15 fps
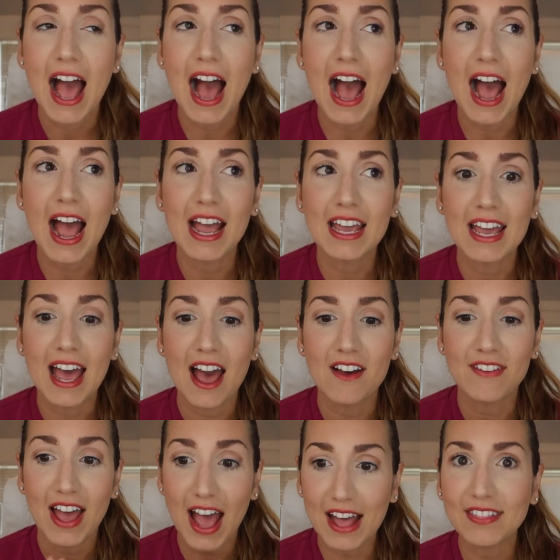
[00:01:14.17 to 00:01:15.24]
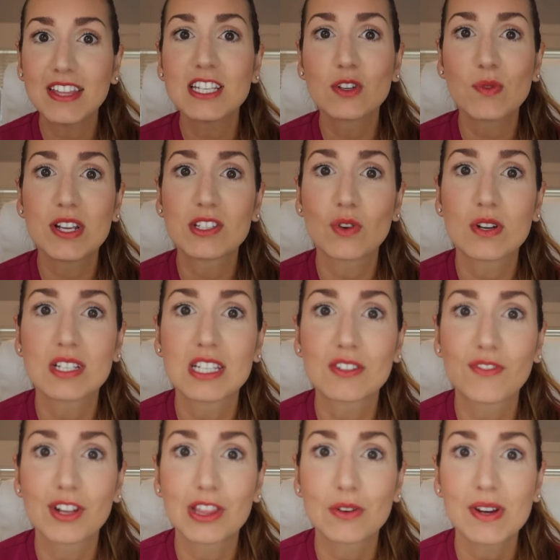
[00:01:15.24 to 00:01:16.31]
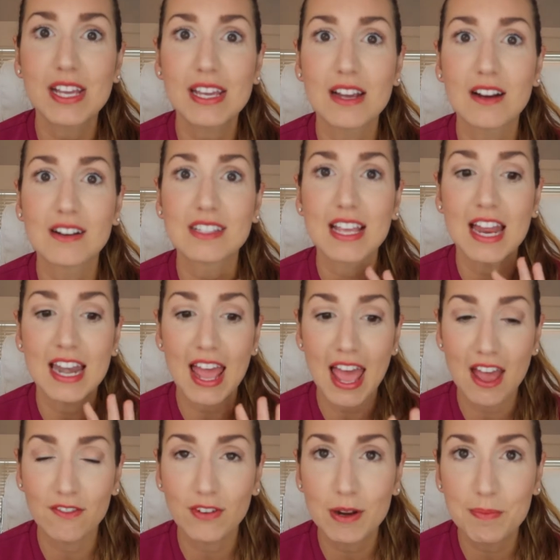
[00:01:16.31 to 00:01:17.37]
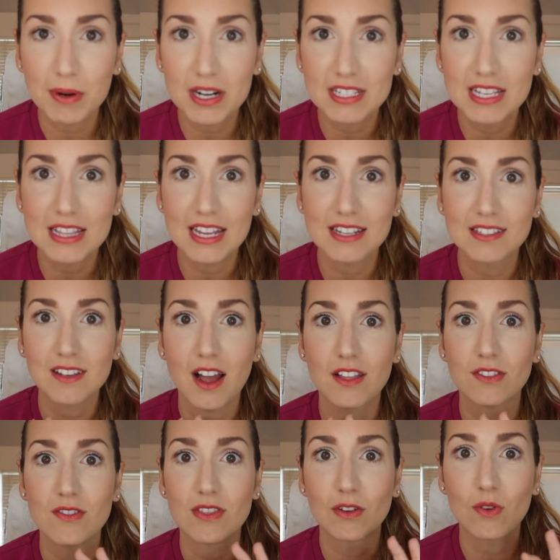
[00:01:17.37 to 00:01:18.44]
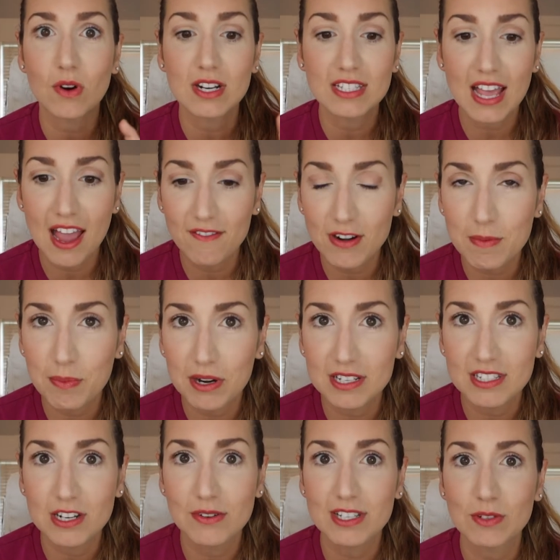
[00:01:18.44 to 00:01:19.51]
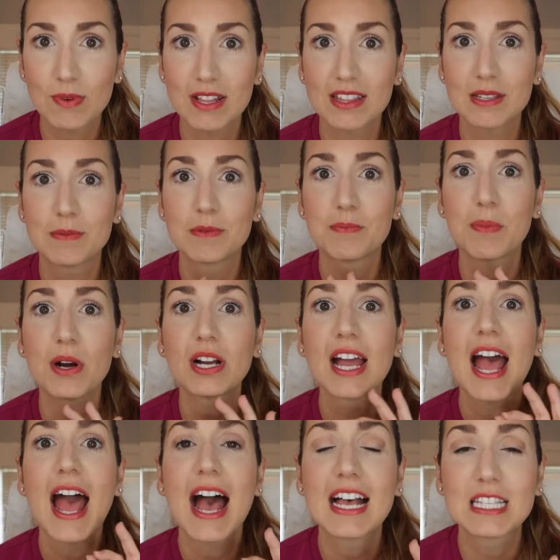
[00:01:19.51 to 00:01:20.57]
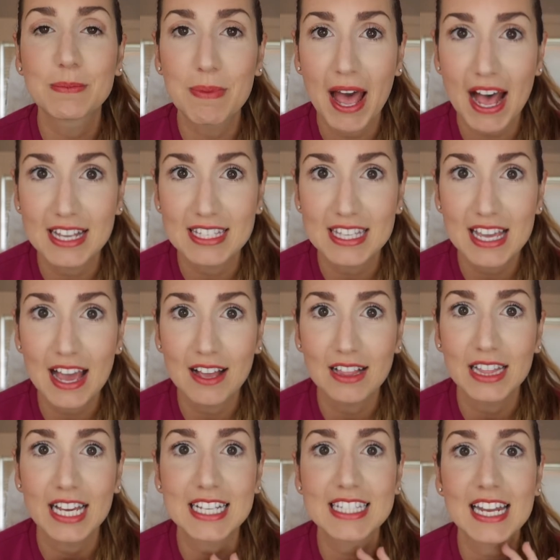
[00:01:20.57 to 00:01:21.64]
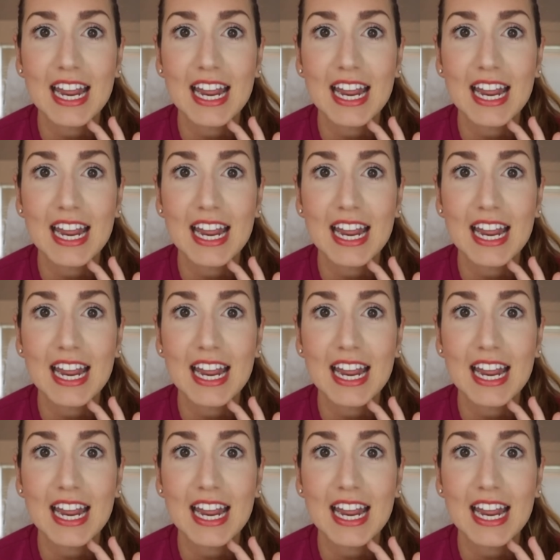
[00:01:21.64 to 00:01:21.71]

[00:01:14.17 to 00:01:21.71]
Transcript: I have had these resources for 3 years, and every person that has gone through the course, every person who has read this book has passed the NCLEX.